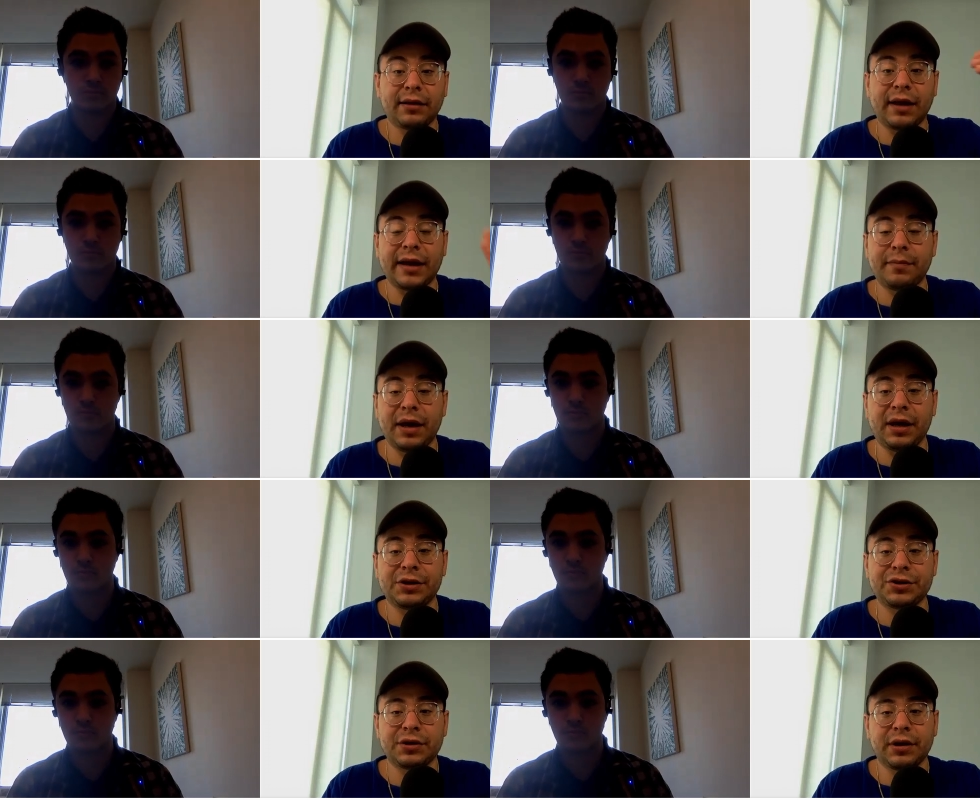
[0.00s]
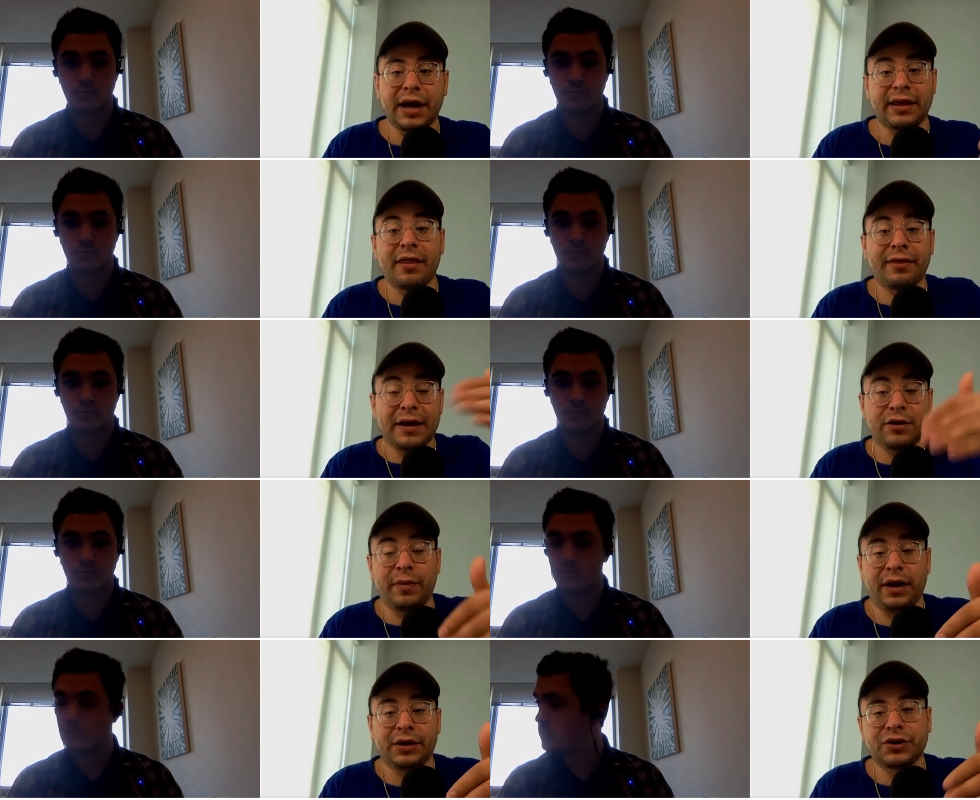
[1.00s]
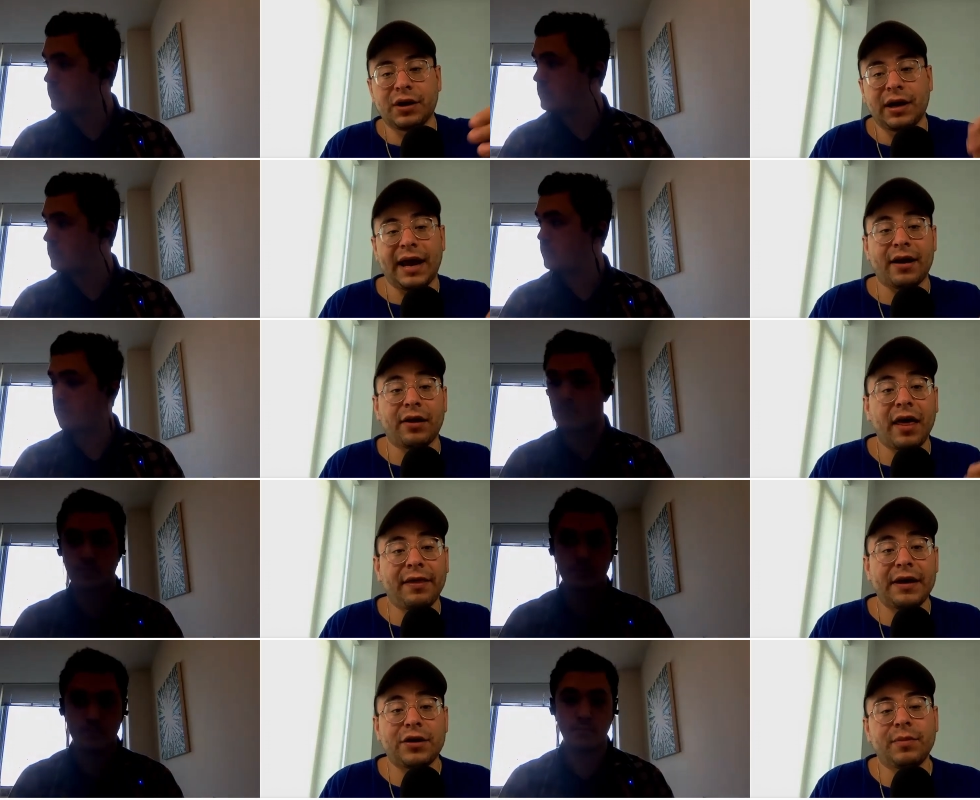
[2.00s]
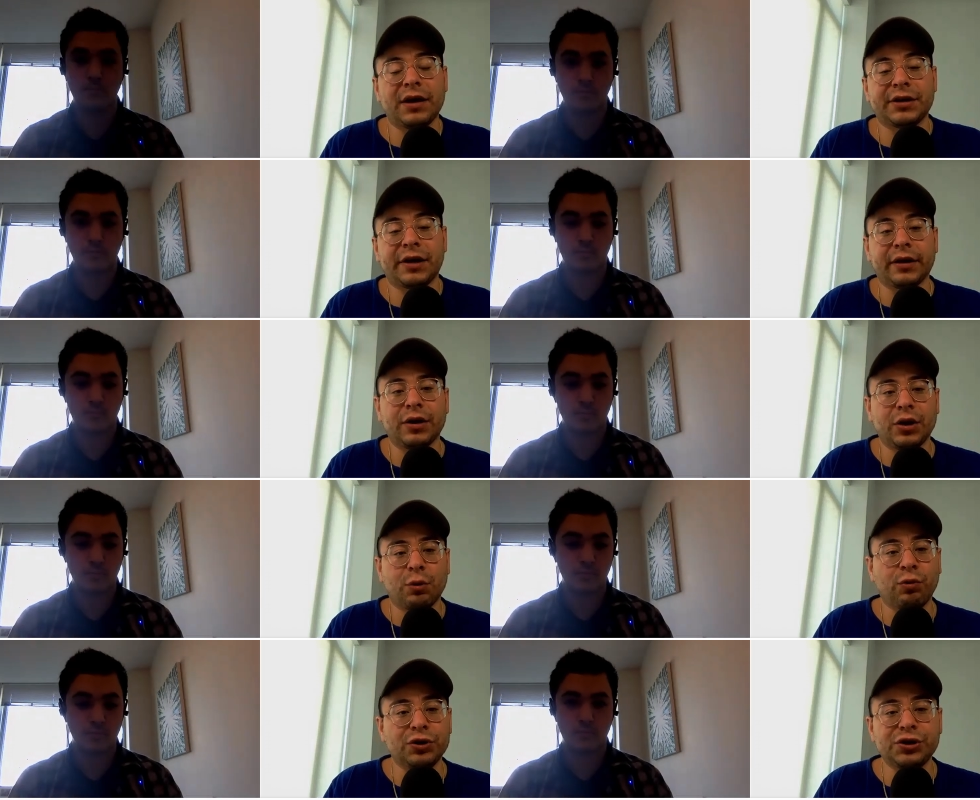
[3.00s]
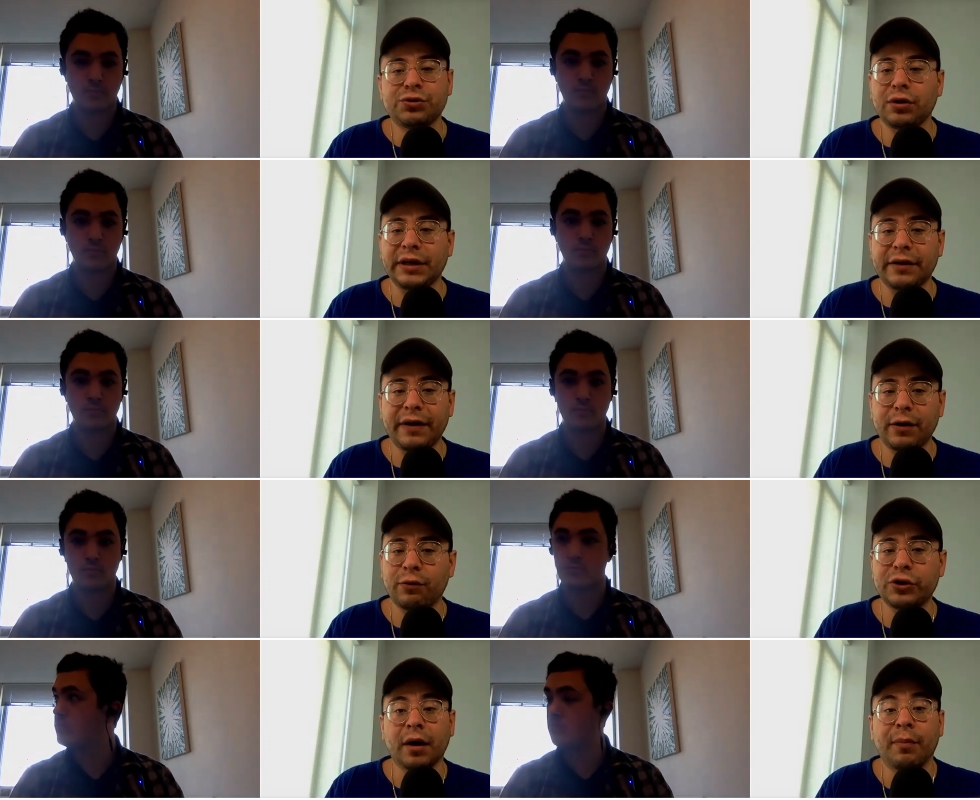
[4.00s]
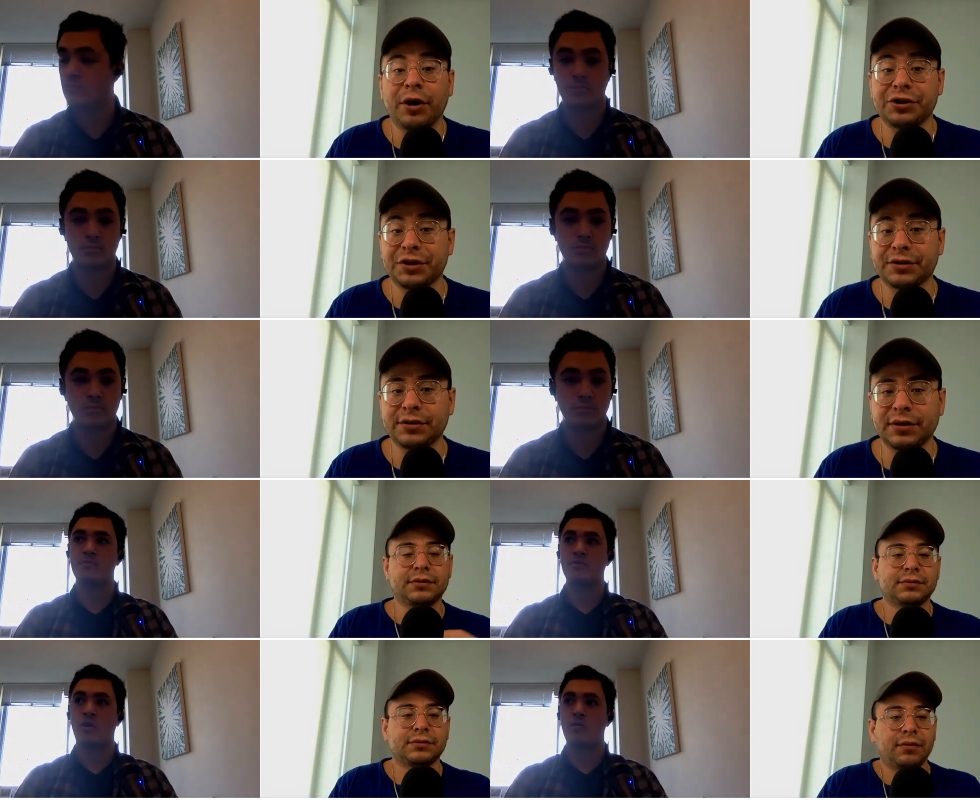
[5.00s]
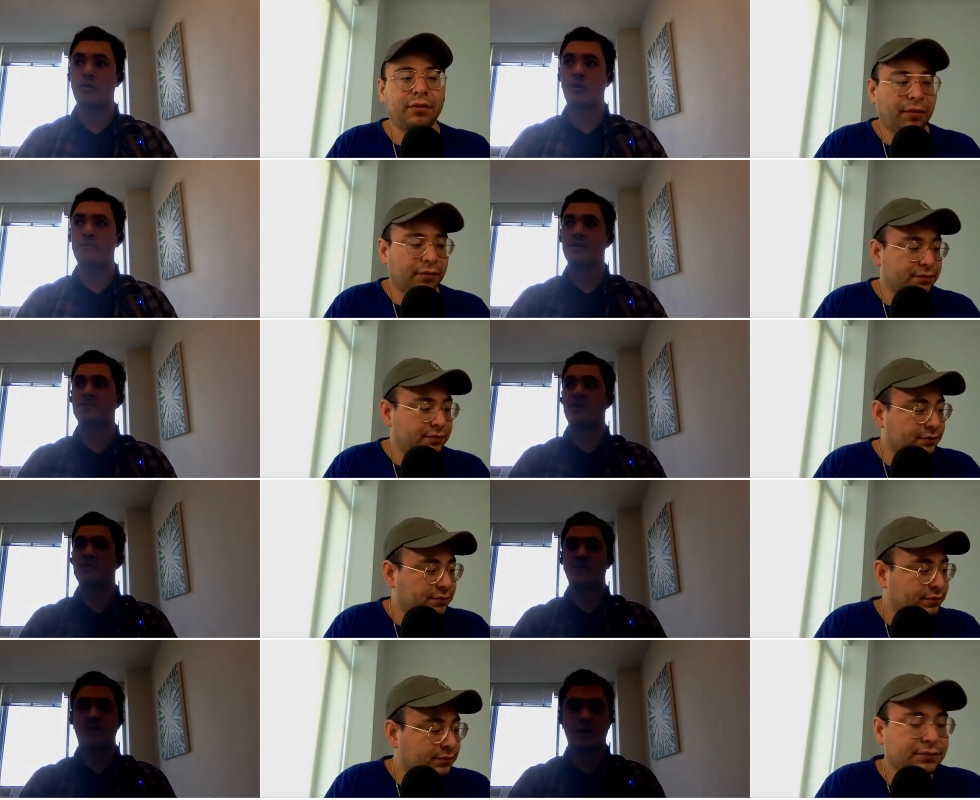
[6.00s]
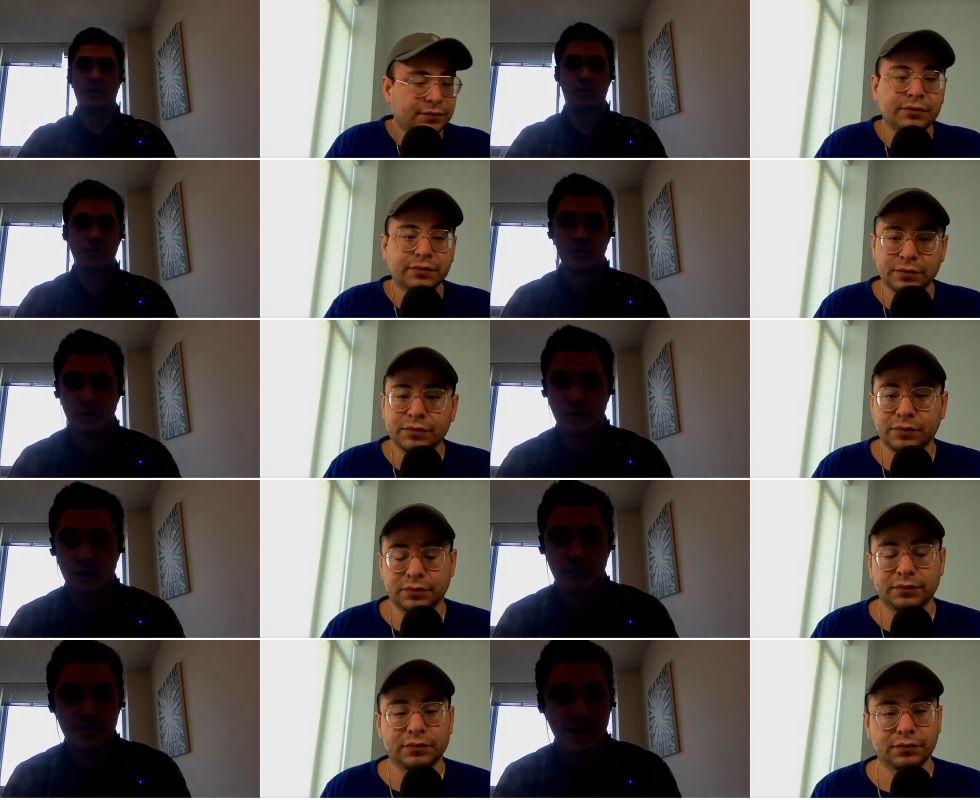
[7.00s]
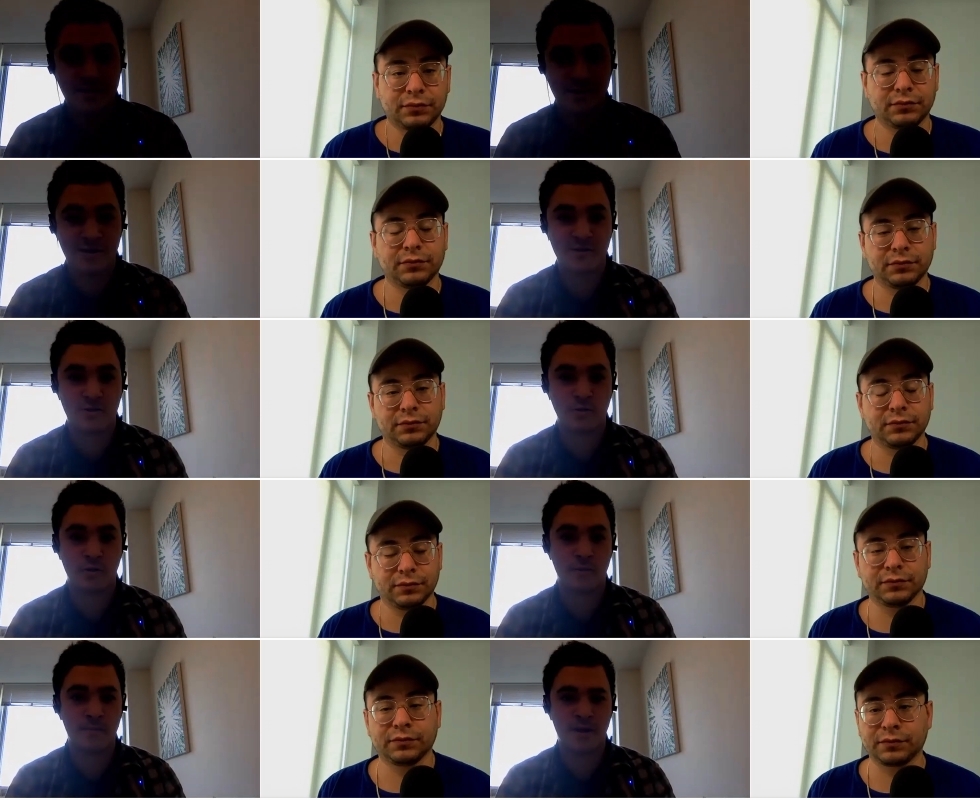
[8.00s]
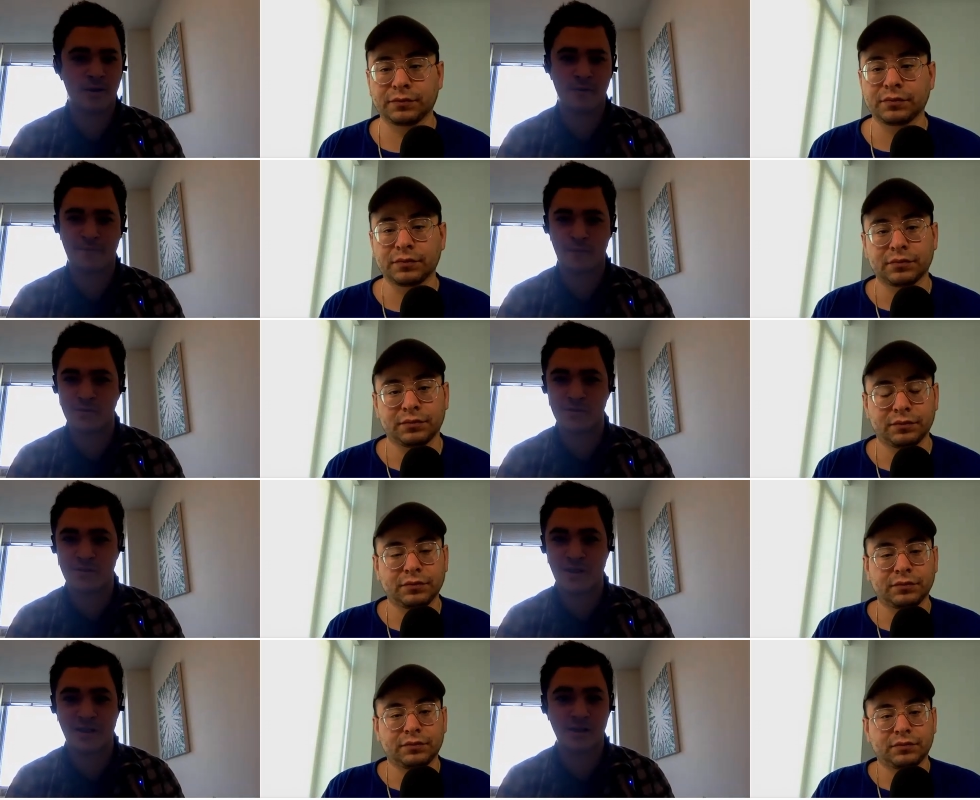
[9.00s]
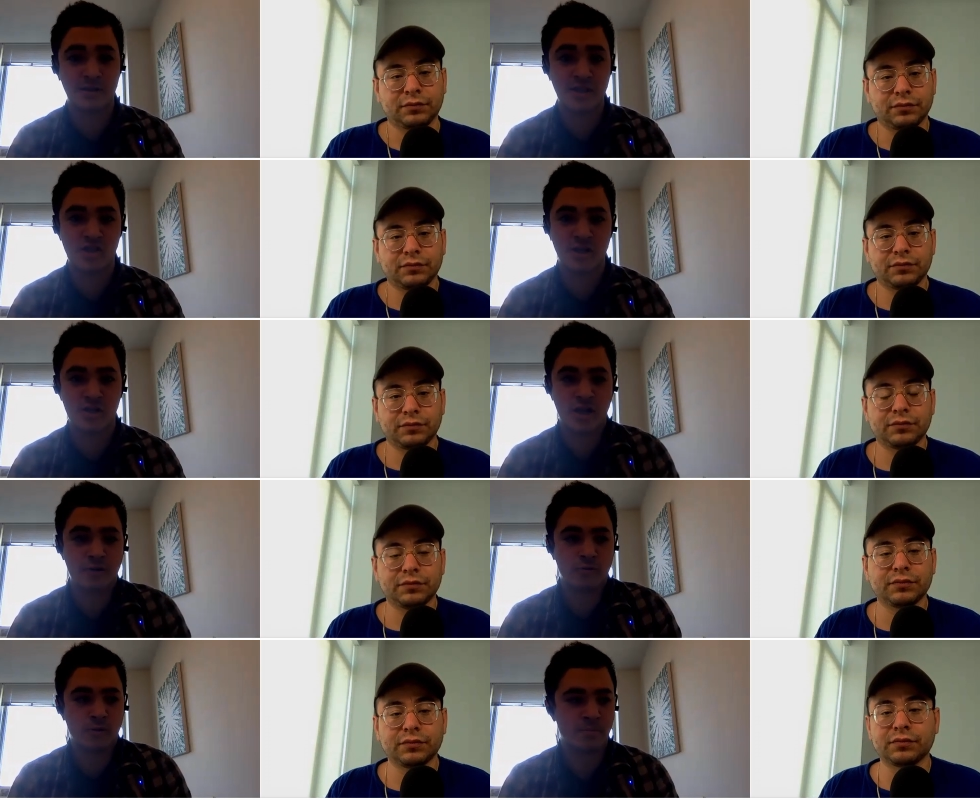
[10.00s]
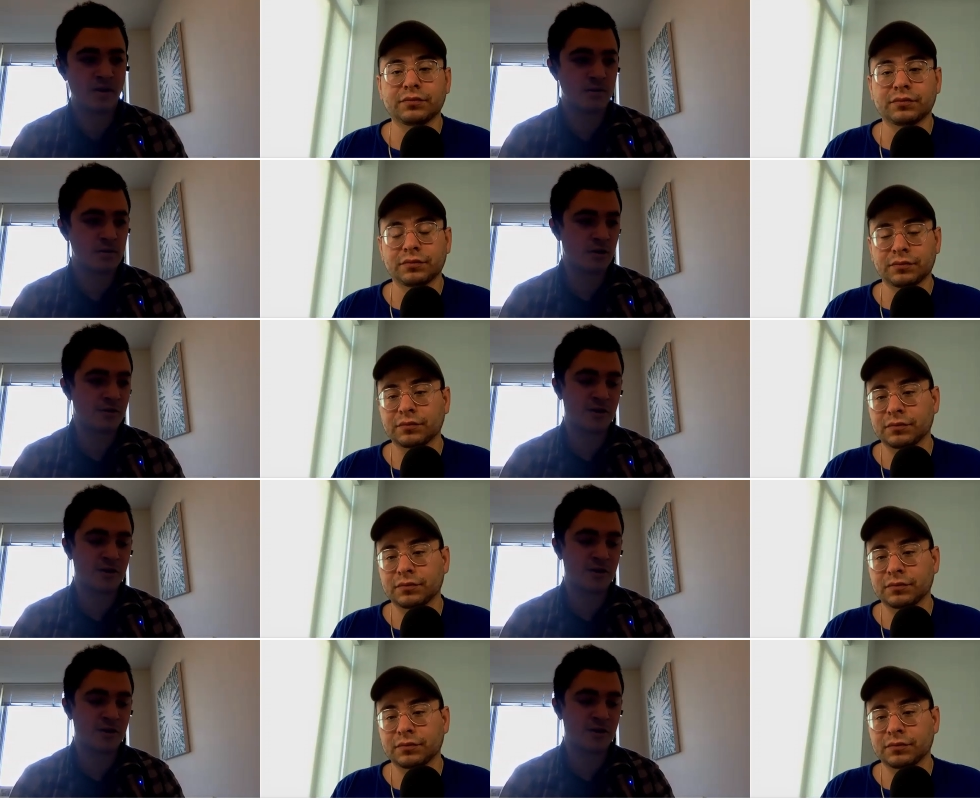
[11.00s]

Speaker 1: landing page, and then thank you page. And on that thank you page, Eric, would you do a lead event or a purchase?
Speaker 2: So, I mean, let's say it's like a realtor or a dentist, or I don't know if it was just any kind of lead gen in general, mm-hmm. but you know, the